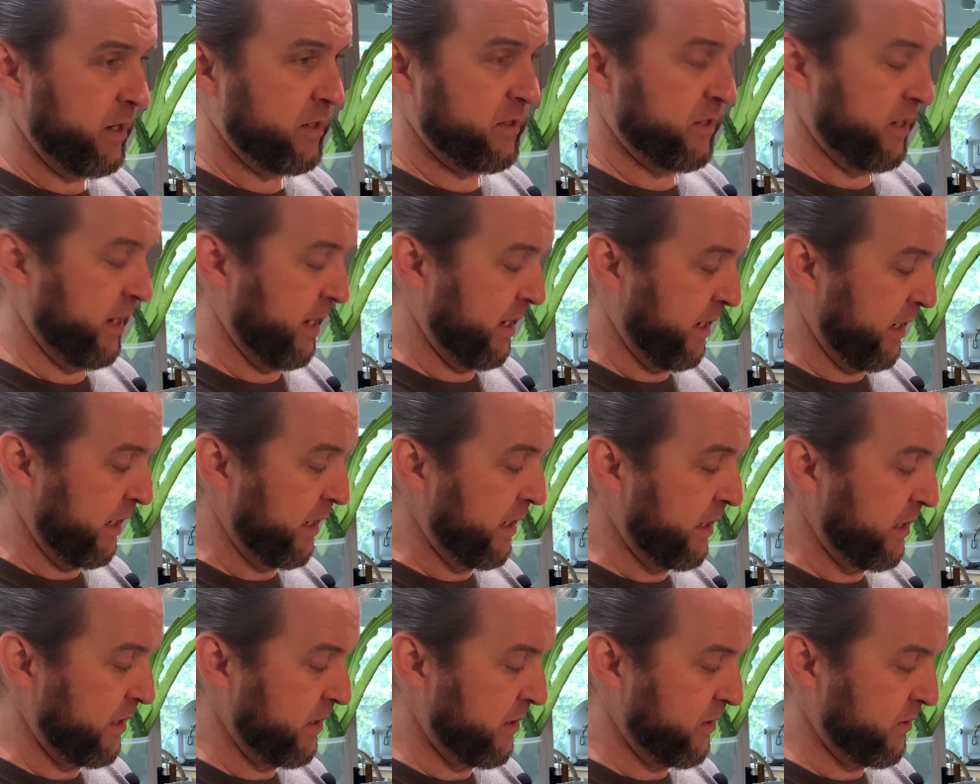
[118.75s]
today
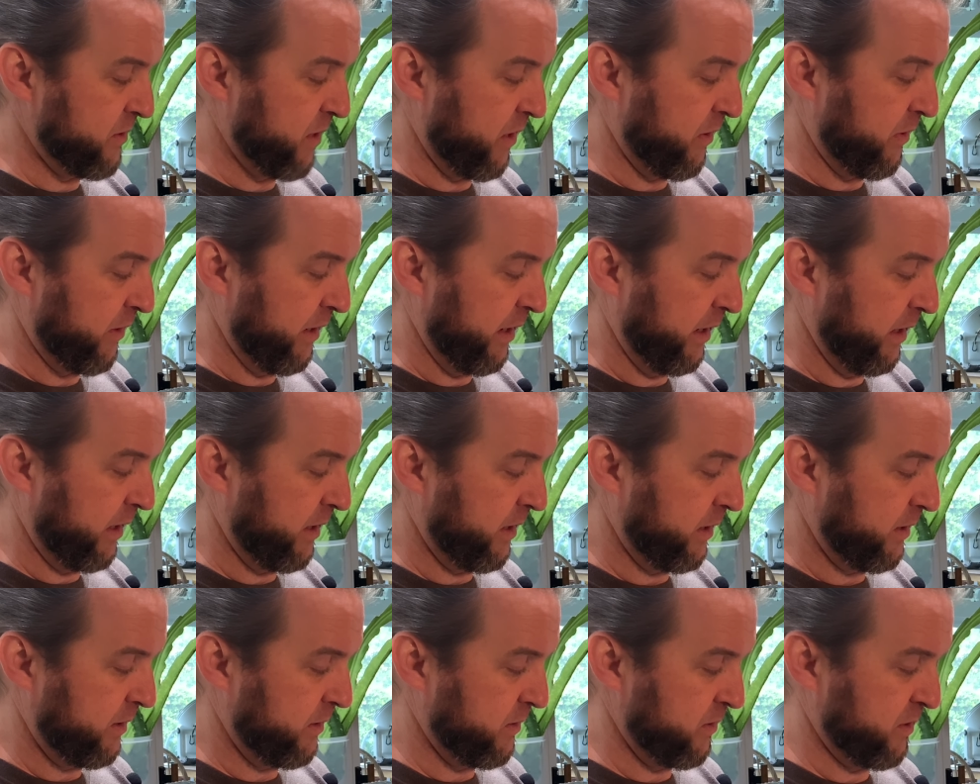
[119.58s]
is, I
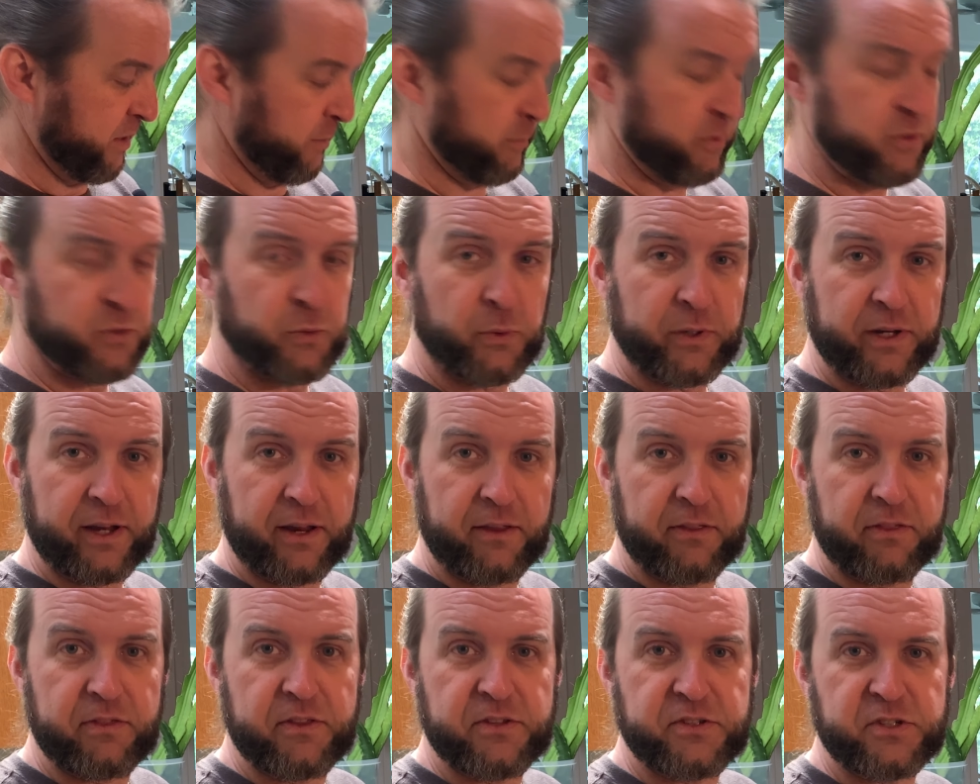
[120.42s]
think, December
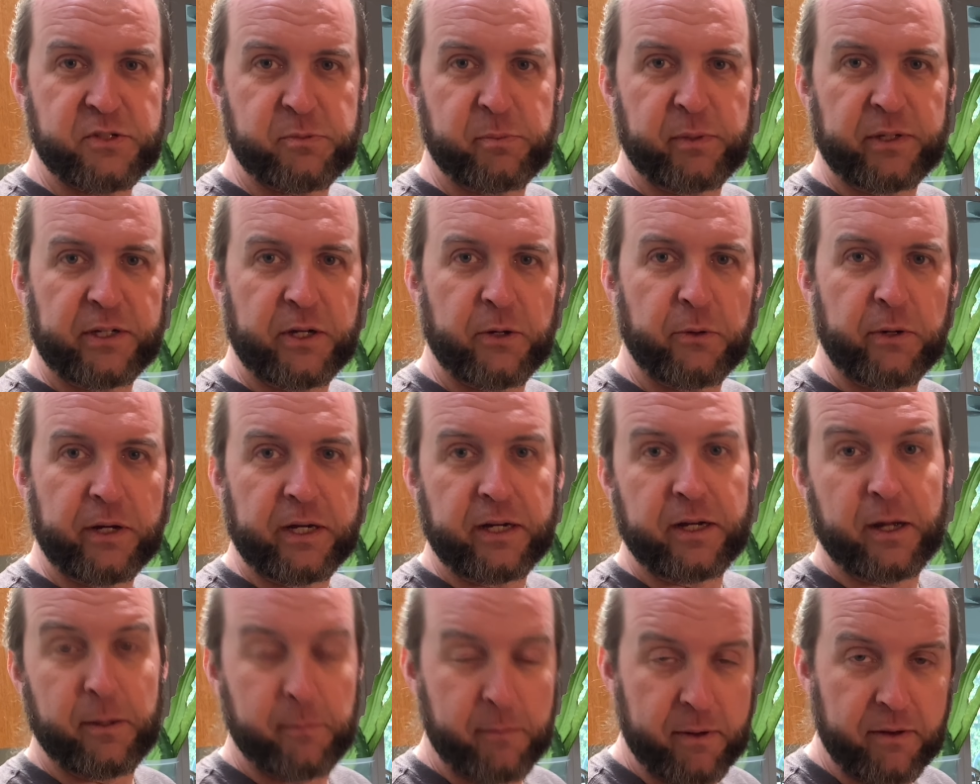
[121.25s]
20th. This has been
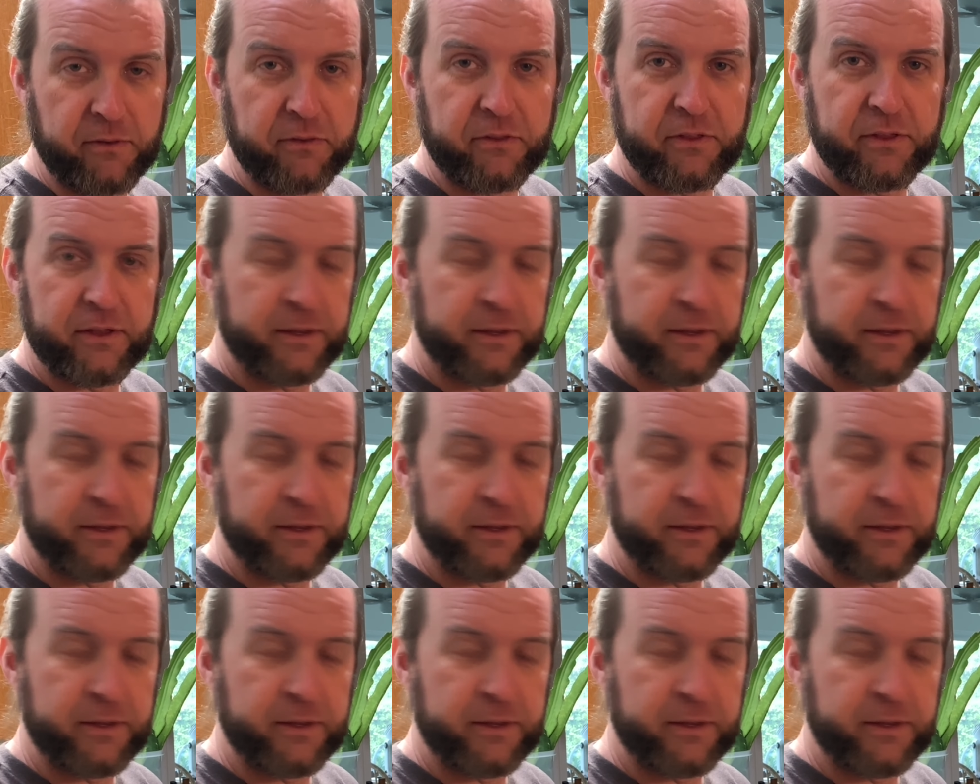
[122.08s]
going a month.